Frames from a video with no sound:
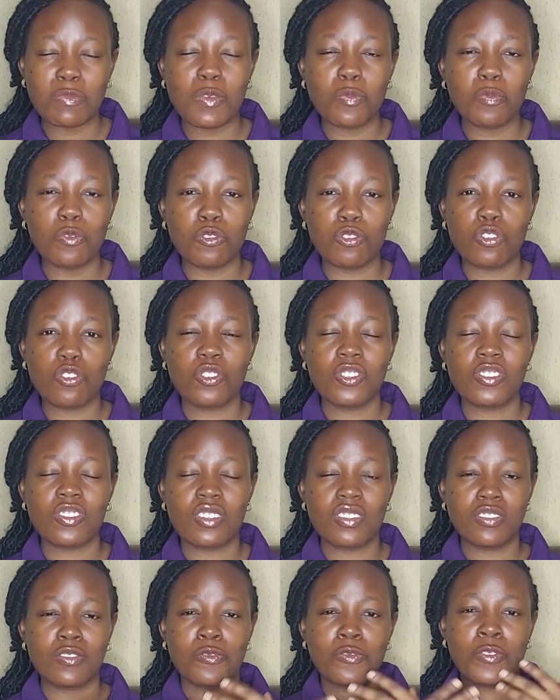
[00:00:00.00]
It may
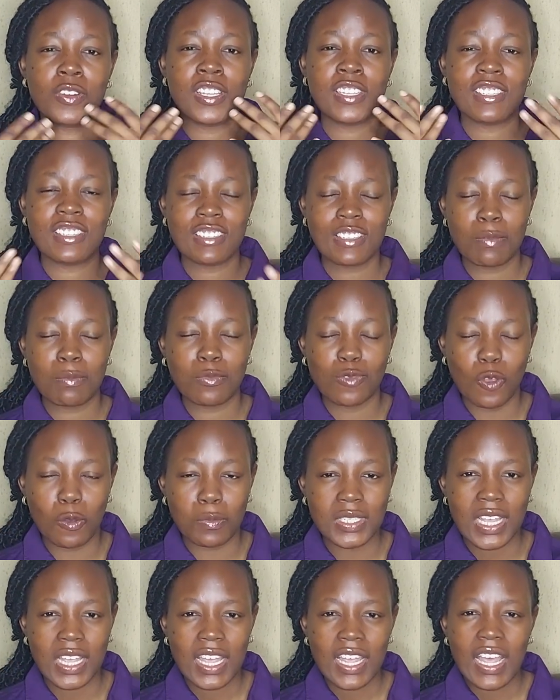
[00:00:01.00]
produce different
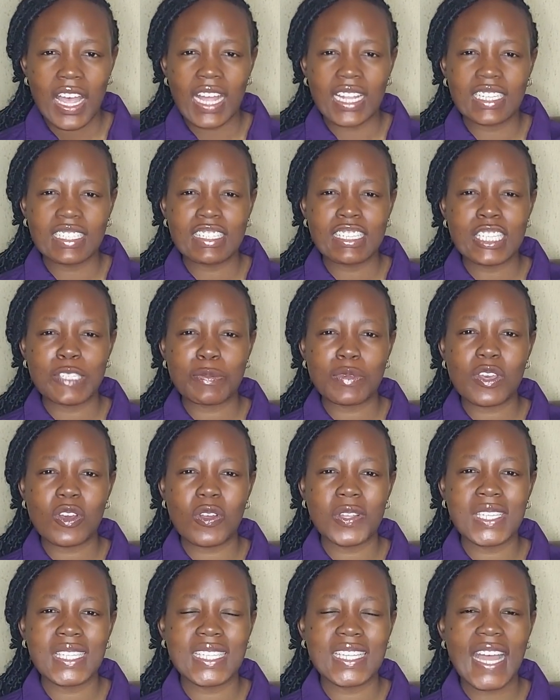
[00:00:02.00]
symptoms, and this is
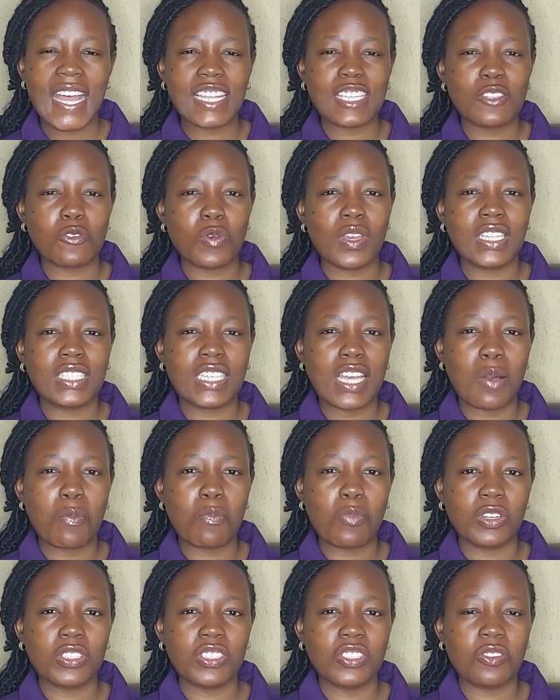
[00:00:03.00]
because that's the way
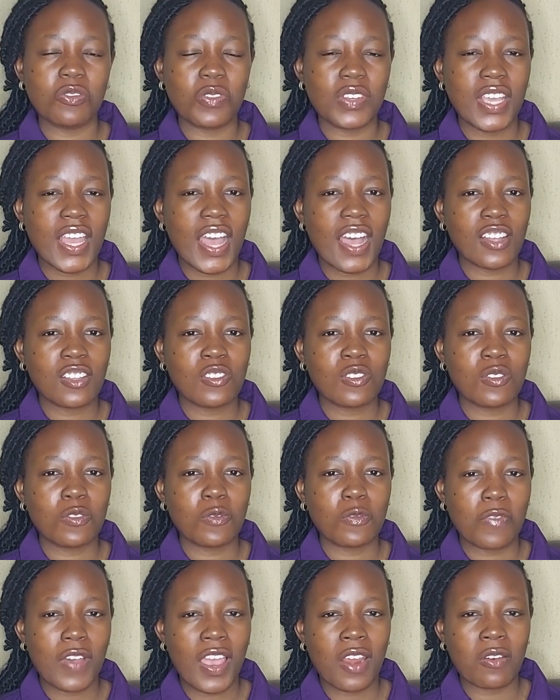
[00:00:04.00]
their body reacts
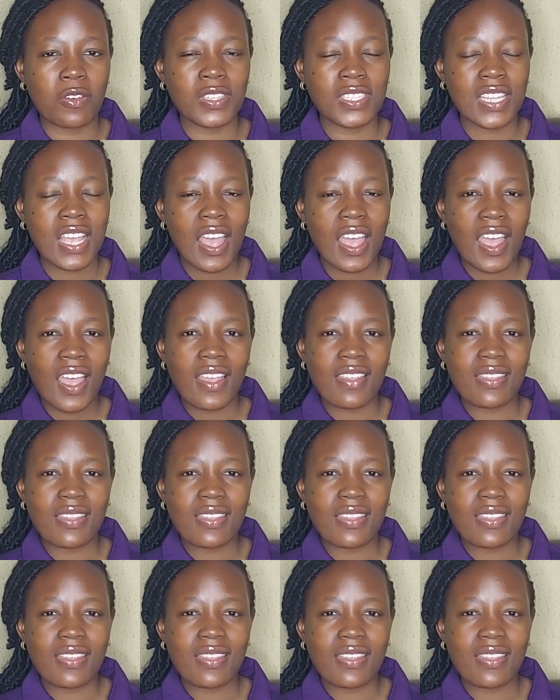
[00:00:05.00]
to the virus.